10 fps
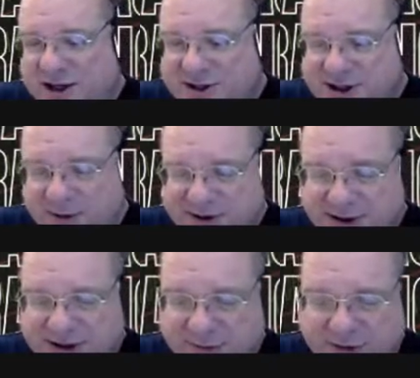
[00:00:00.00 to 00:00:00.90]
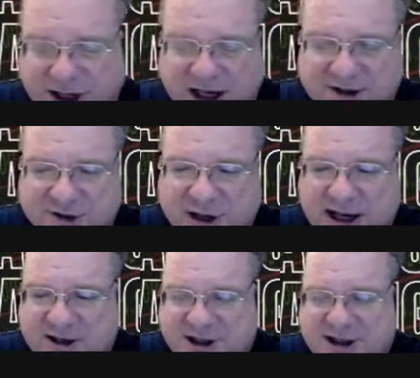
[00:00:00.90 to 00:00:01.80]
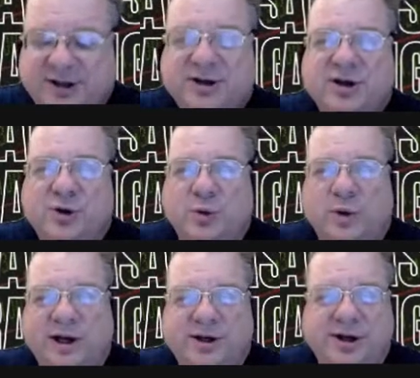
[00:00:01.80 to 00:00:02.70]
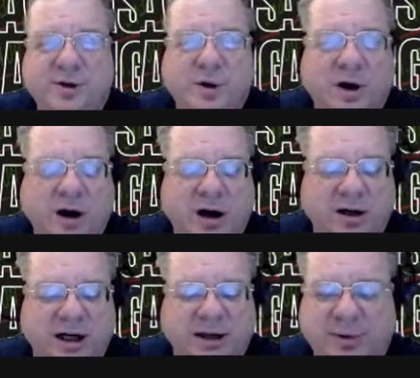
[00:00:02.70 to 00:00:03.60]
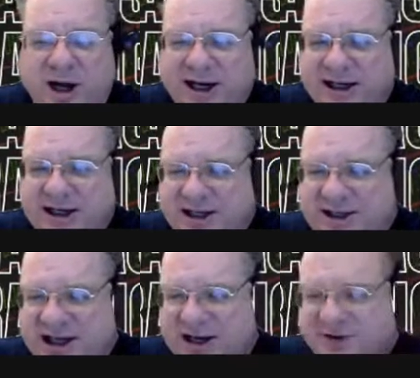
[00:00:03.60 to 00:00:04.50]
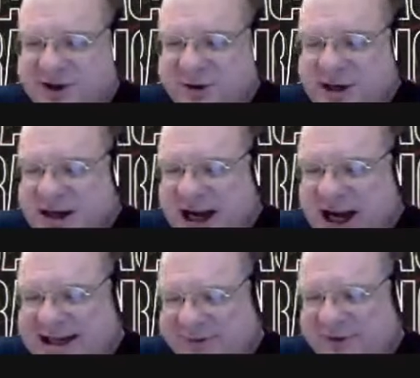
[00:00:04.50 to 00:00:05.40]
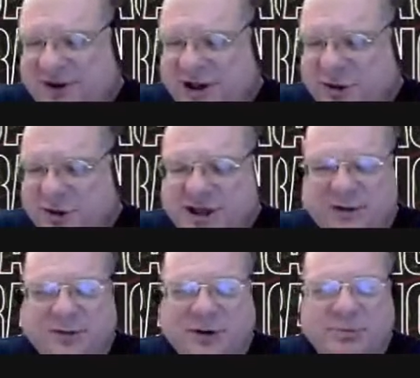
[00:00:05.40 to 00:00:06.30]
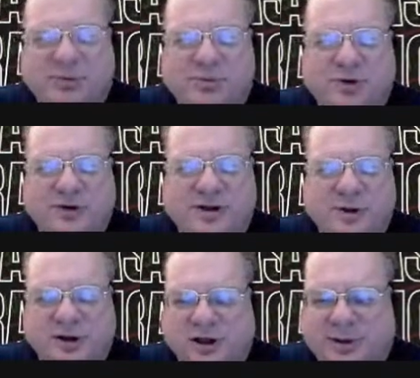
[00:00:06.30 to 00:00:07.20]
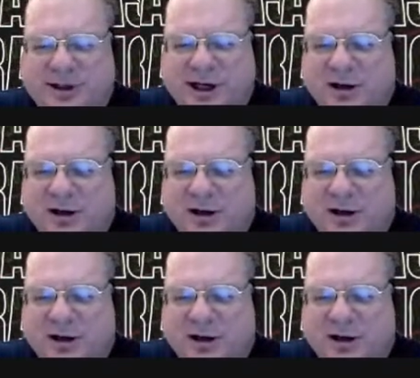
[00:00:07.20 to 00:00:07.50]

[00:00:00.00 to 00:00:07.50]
So it's a different kind of strategy when you are buying an ETF. So I definitely think you could definitely move into it a little bit here.